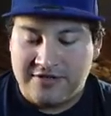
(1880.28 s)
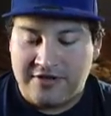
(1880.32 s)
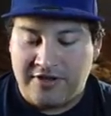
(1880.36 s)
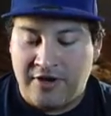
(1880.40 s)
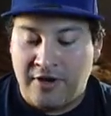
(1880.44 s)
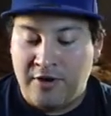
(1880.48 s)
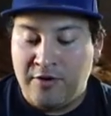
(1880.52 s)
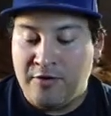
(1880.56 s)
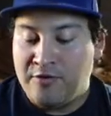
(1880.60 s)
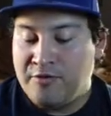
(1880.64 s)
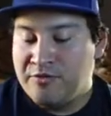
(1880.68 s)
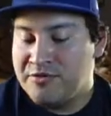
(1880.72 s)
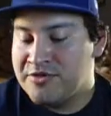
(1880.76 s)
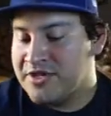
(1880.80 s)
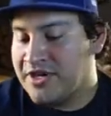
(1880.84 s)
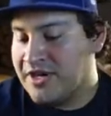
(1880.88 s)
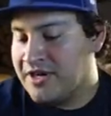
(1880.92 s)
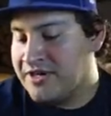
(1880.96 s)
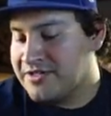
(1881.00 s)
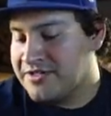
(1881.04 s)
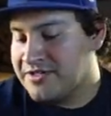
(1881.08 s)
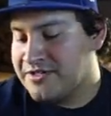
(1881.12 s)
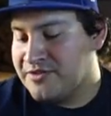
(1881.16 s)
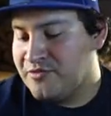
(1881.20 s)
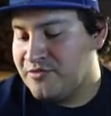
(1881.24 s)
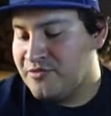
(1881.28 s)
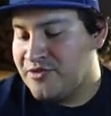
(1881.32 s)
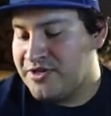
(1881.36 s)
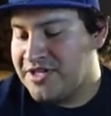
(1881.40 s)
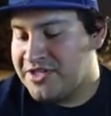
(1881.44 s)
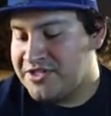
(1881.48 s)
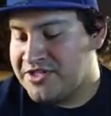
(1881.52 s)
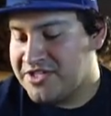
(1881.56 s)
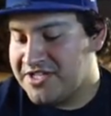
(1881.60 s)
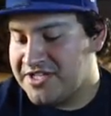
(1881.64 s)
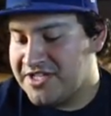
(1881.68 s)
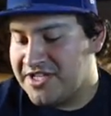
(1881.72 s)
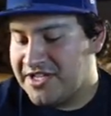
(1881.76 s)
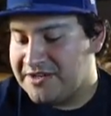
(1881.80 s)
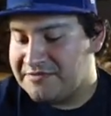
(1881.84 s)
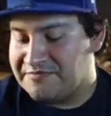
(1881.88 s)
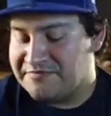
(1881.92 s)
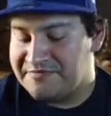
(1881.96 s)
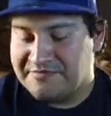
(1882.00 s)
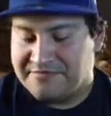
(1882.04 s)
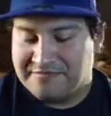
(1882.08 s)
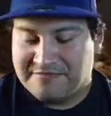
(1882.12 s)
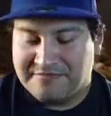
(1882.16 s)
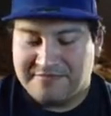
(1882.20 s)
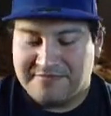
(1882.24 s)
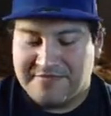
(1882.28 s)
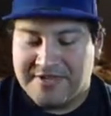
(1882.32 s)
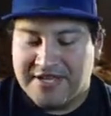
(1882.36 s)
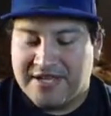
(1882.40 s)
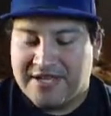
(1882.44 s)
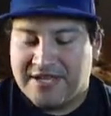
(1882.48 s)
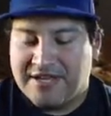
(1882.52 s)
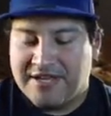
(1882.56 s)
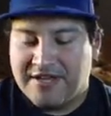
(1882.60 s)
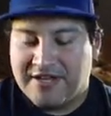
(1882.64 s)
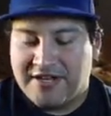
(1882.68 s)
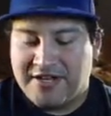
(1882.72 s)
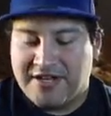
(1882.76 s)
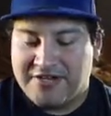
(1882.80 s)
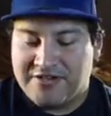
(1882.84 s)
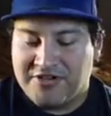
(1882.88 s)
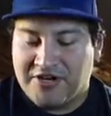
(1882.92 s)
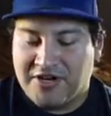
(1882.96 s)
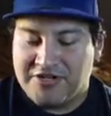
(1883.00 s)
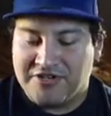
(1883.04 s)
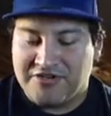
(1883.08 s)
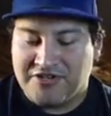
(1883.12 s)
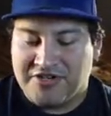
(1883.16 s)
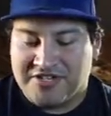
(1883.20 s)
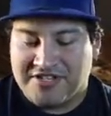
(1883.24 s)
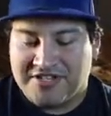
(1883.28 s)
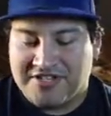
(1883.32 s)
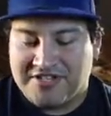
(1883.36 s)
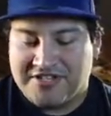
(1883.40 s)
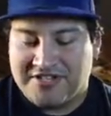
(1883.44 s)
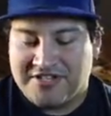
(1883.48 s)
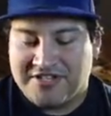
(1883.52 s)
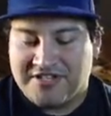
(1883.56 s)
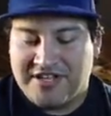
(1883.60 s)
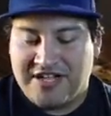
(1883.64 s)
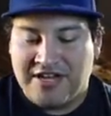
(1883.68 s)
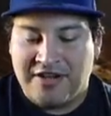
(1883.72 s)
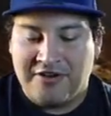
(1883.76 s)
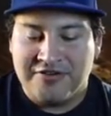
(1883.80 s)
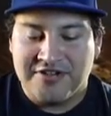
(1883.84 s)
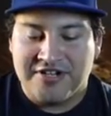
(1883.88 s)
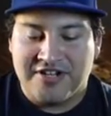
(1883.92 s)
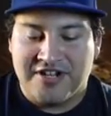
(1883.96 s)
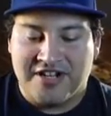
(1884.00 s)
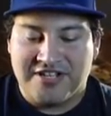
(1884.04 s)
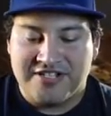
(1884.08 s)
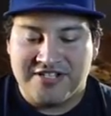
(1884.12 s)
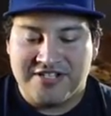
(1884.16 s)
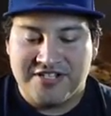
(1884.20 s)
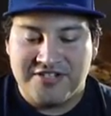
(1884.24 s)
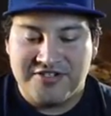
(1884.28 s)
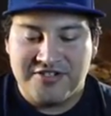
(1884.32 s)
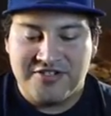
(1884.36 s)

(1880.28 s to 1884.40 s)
Oh, Dark, the one I just said. Uh, Dartrix, Eldegoss,